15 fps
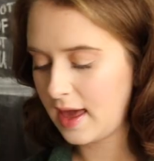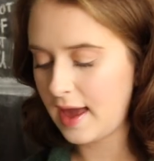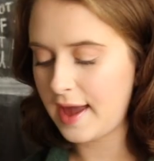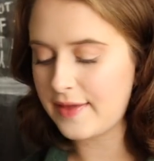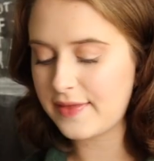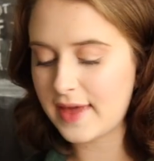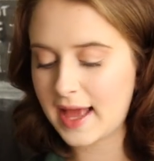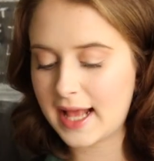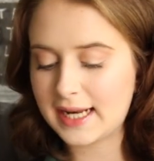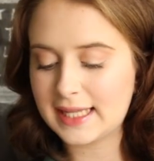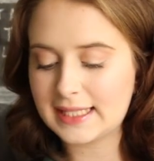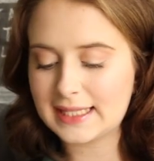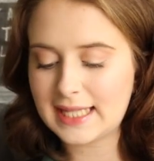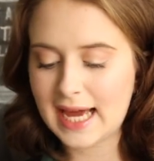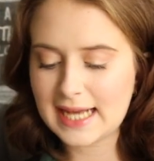And then
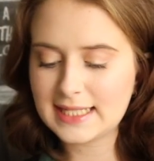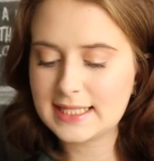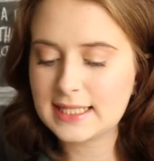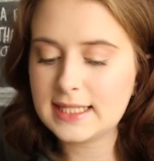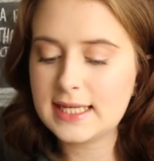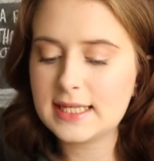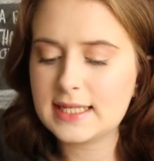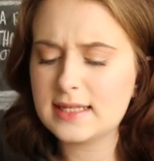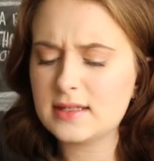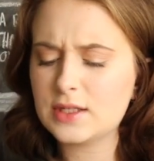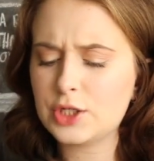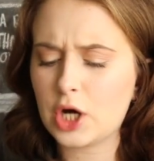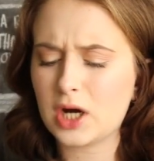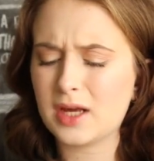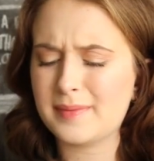lastly, this is a
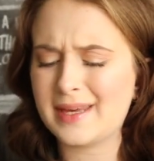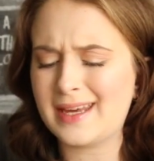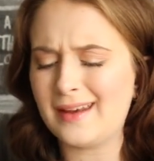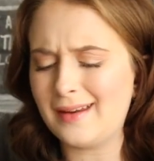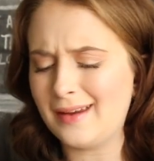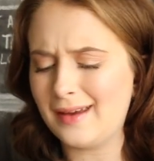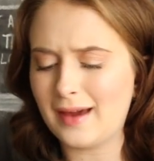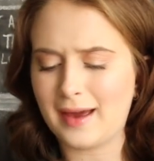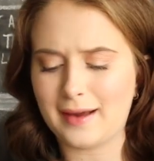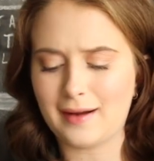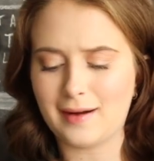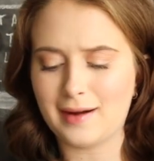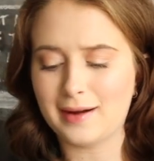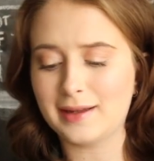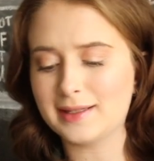Target bikini I
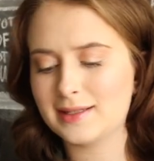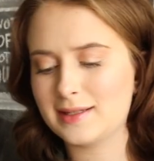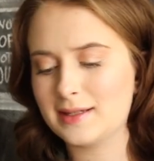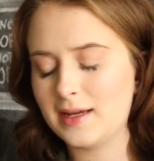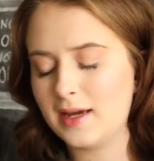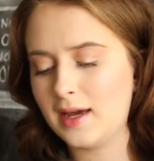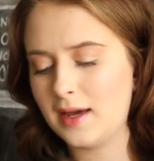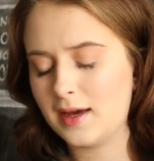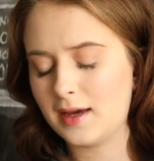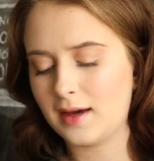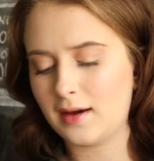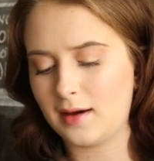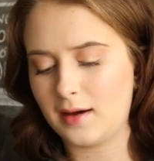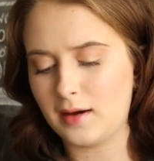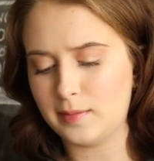got
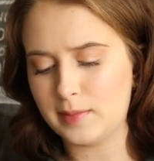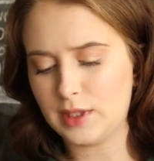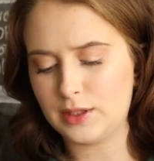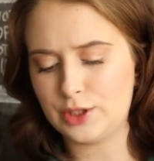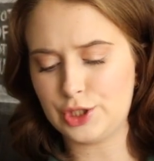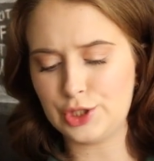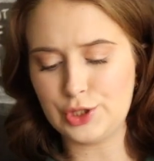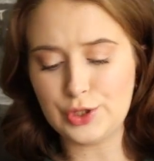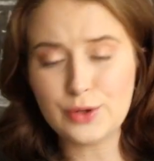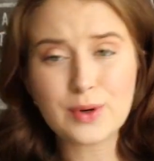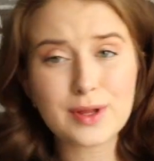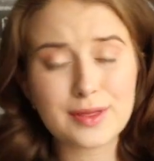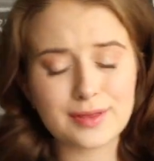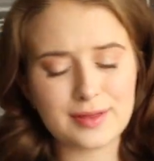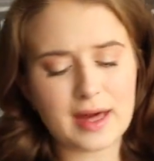
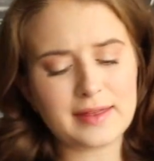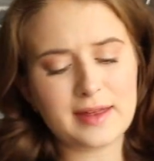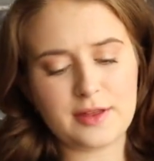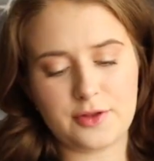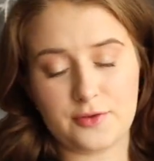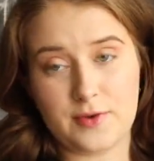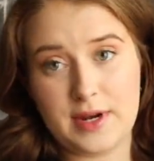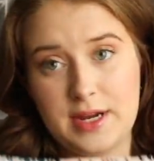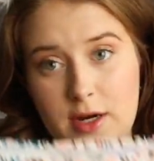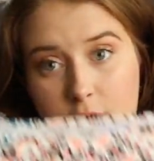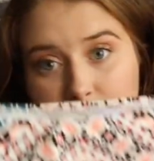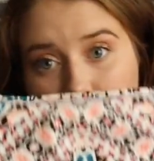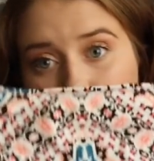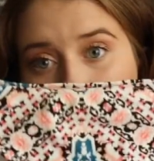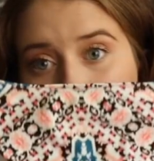three
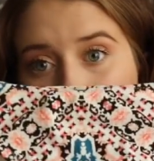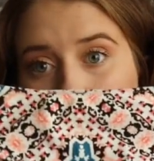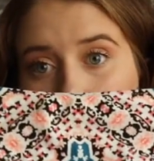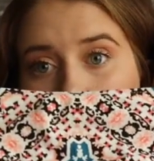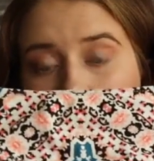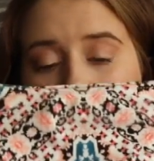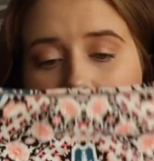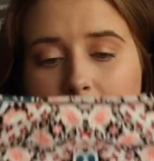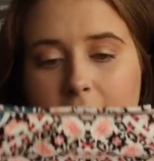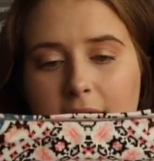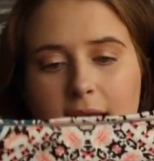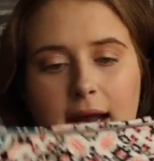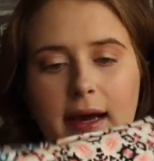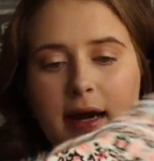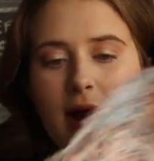years ago,
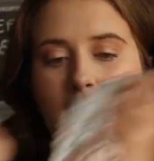and